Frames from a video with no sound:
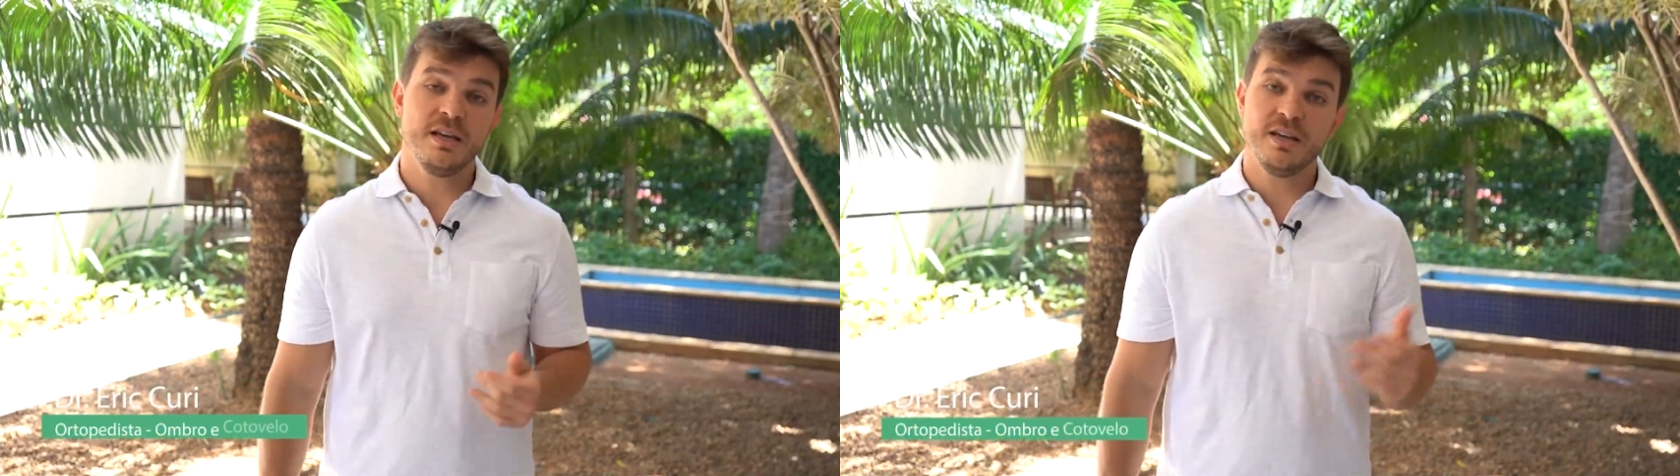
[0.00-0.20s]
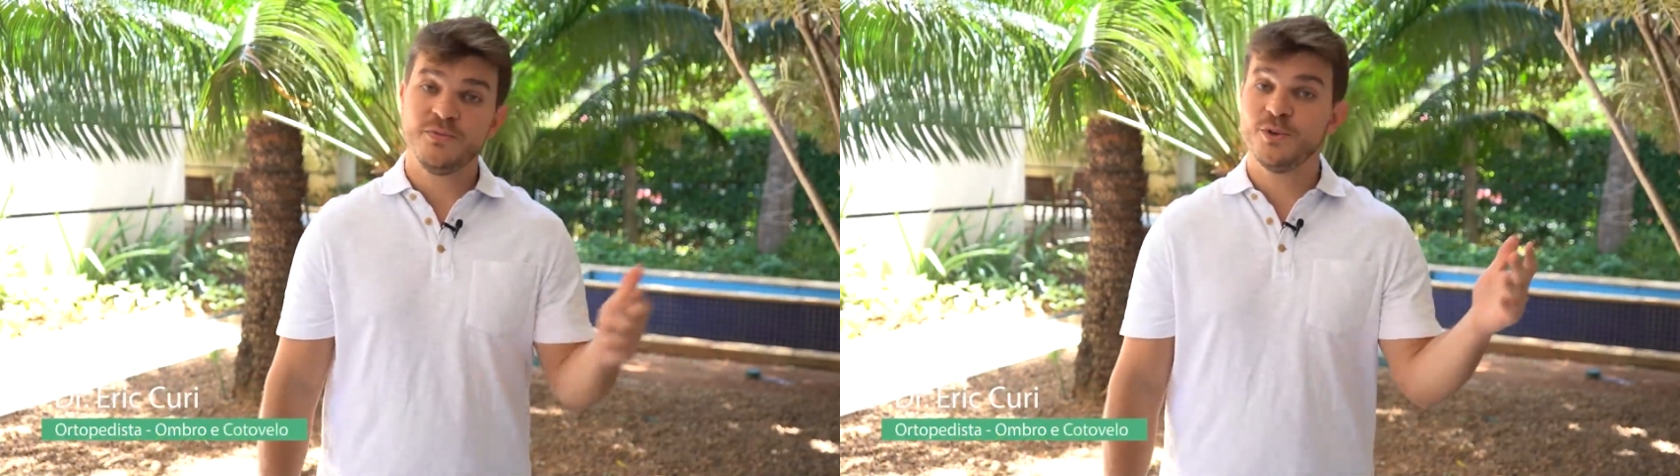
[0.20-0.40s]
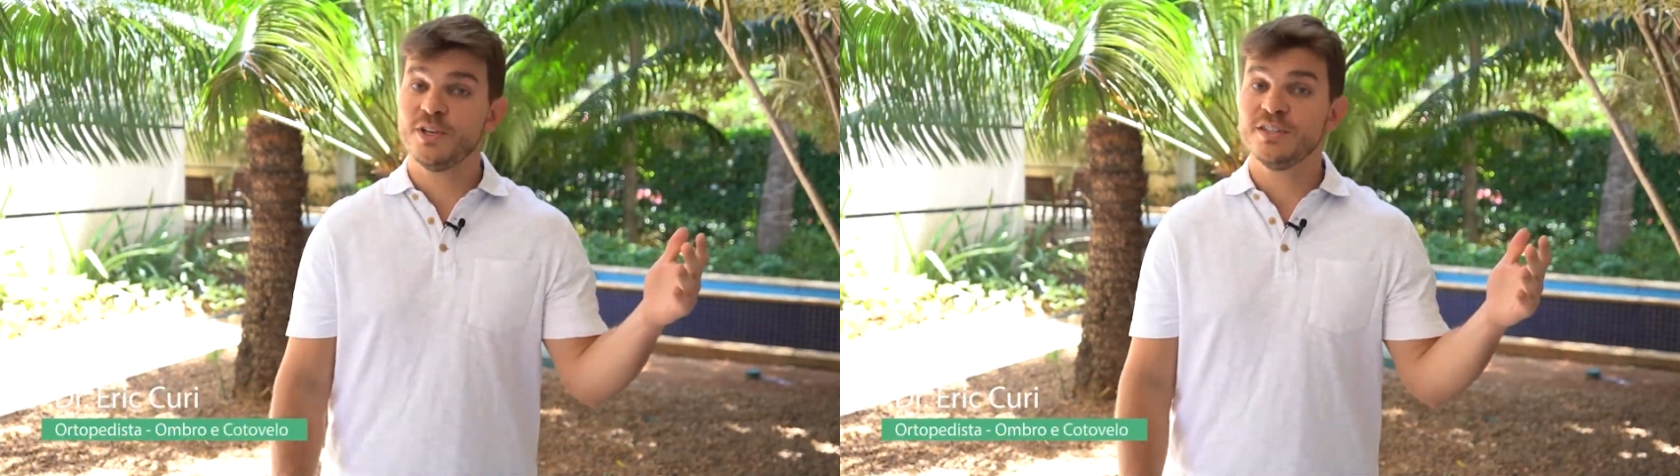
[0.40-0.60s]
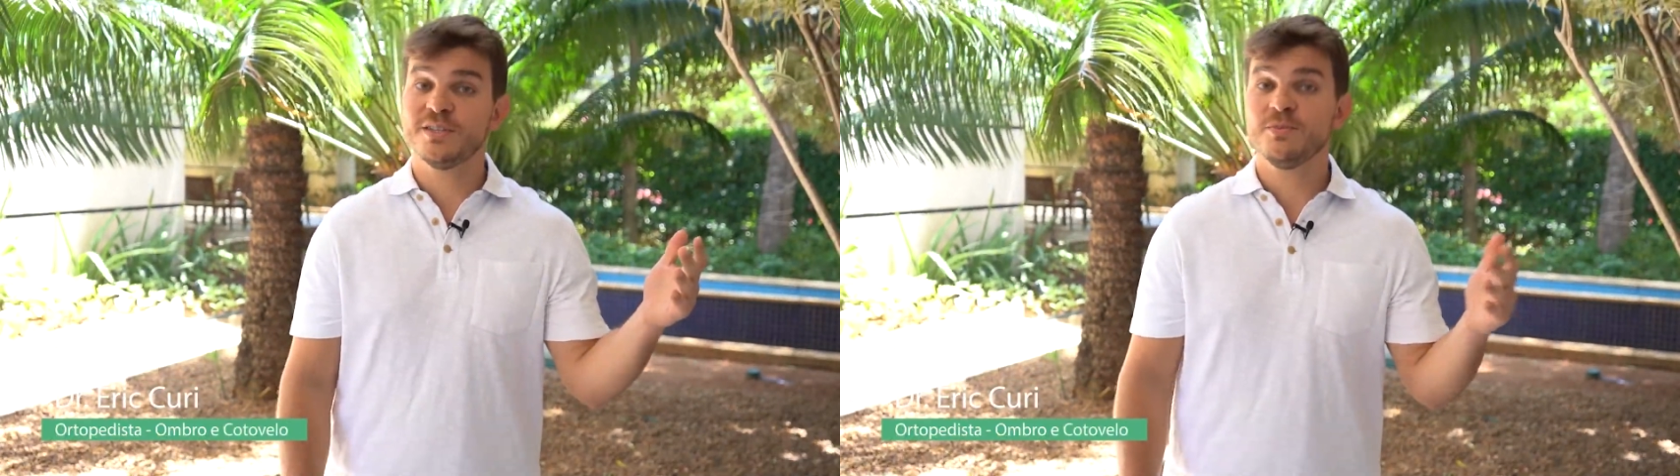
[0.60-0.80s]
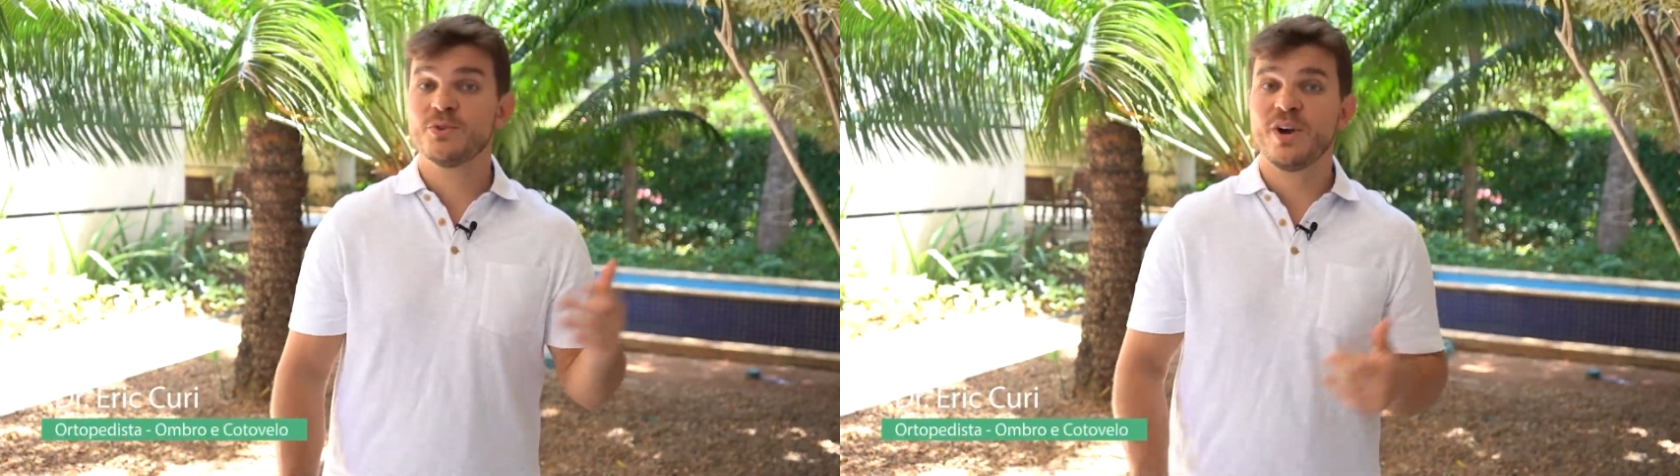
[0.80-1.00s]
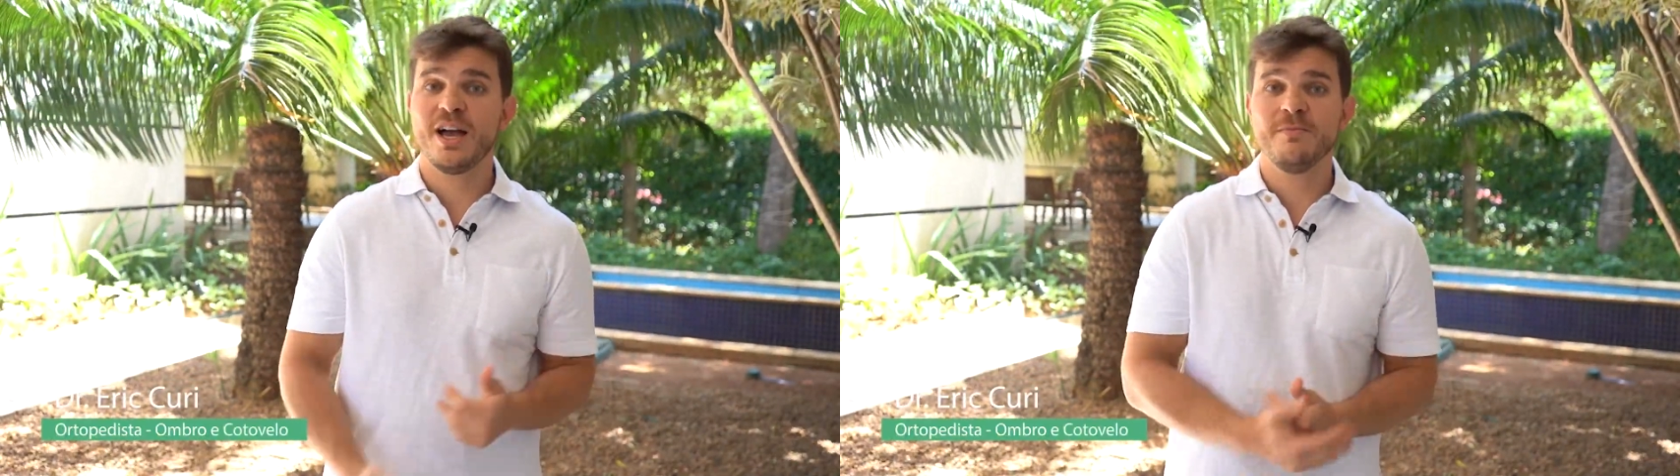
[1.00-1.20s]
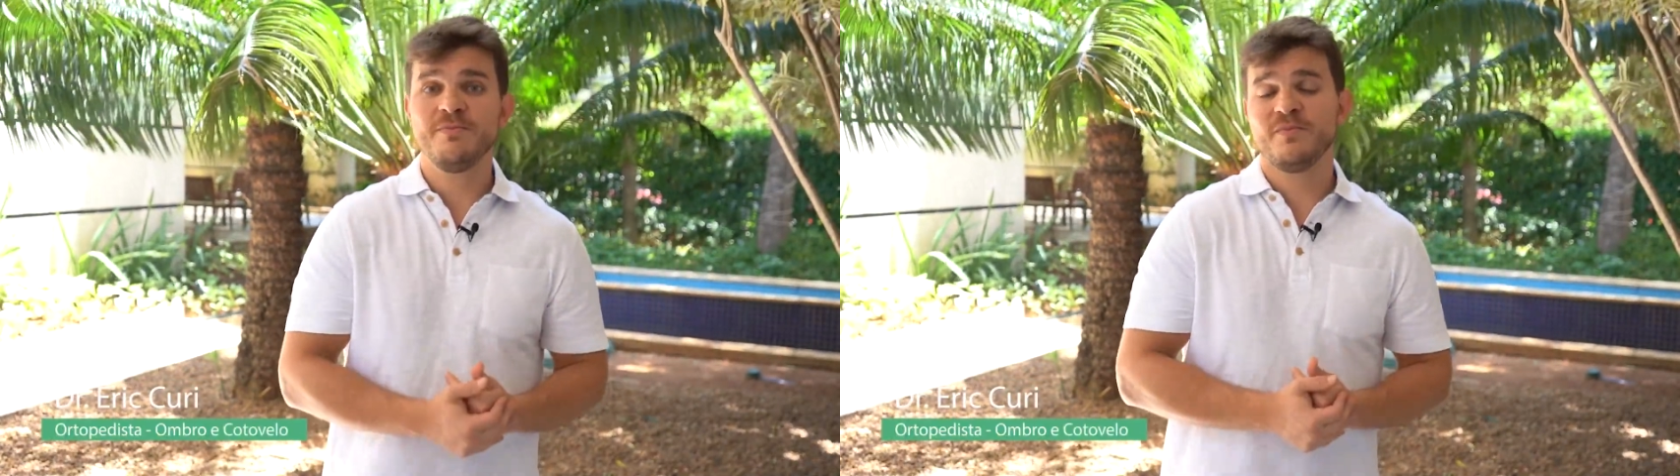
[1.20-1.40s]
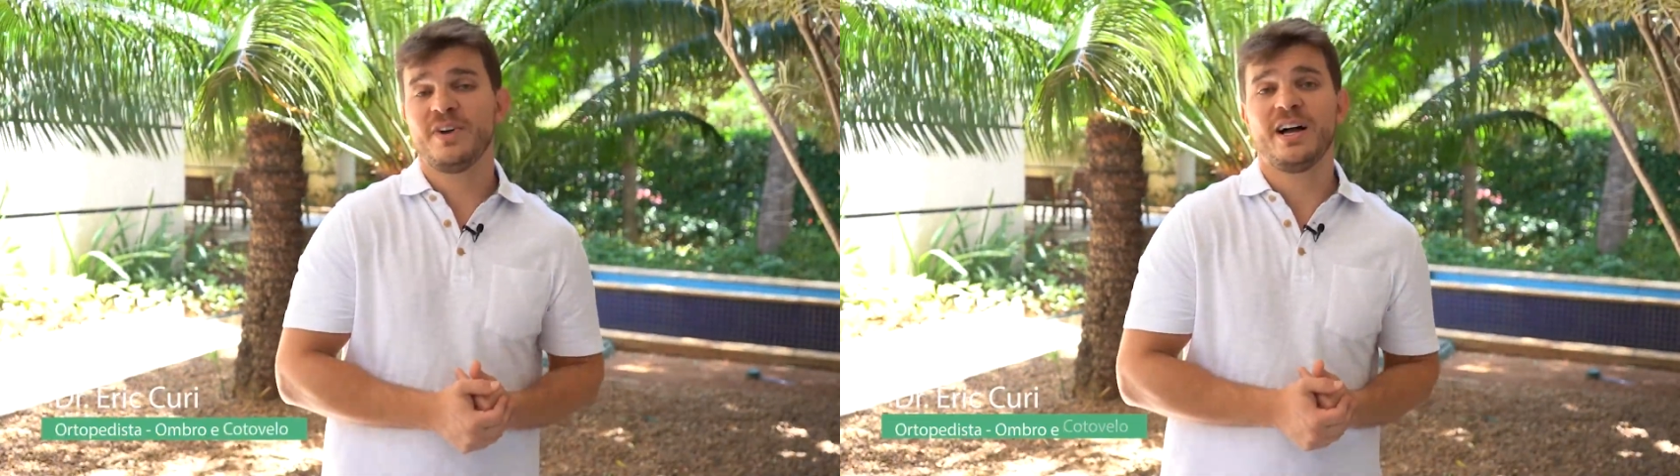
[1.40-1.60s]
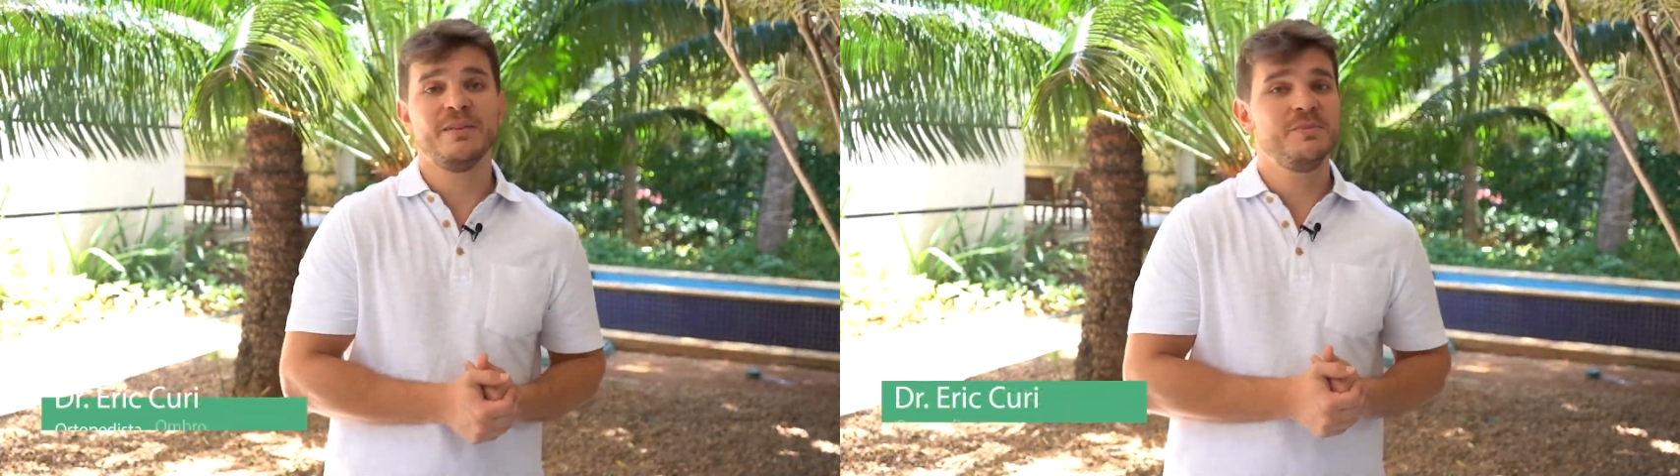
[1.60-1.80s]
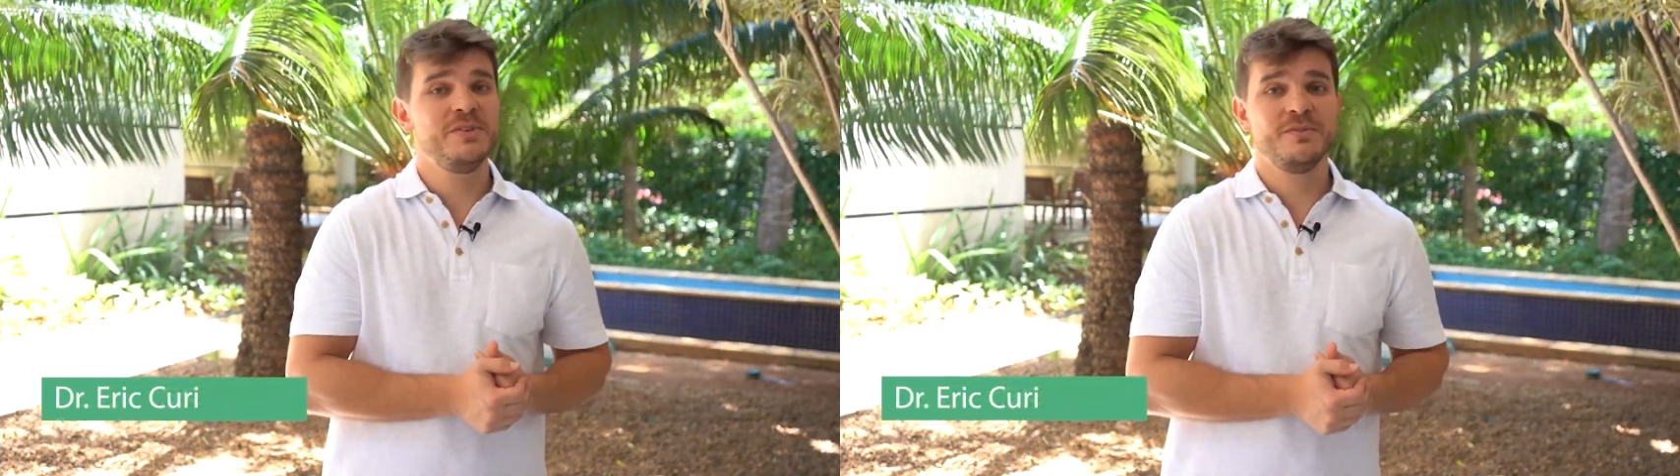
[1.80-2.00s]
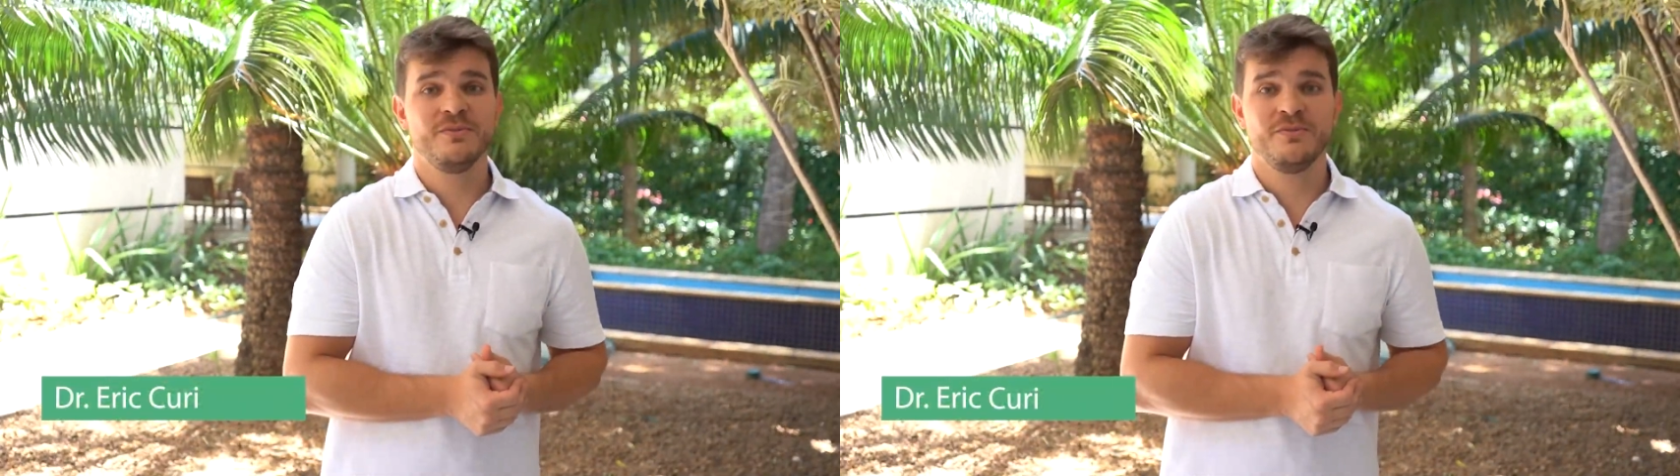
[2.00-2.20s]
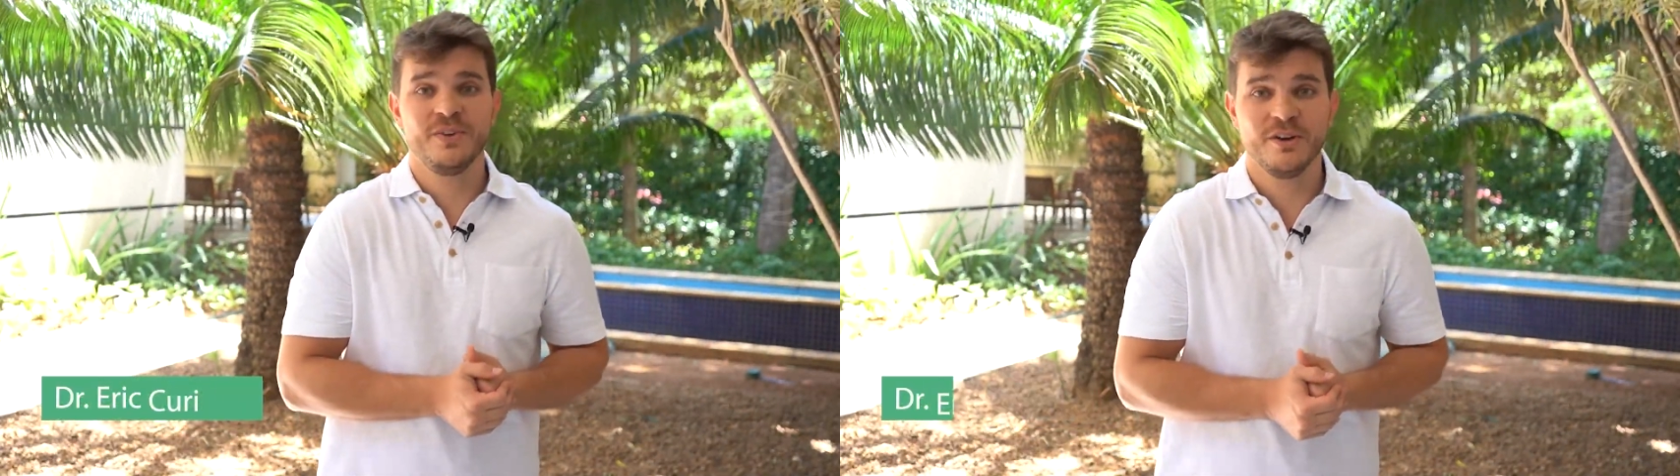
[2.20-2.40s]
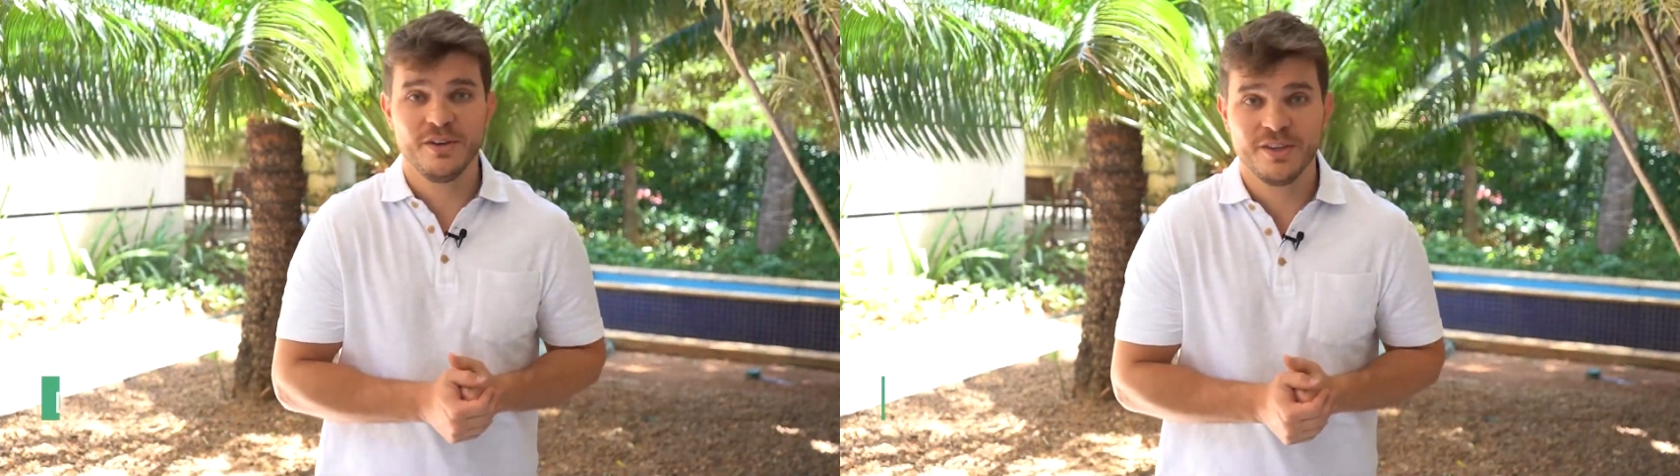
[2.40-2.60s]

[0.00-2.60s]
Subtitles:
If you can subscribe, I'd be very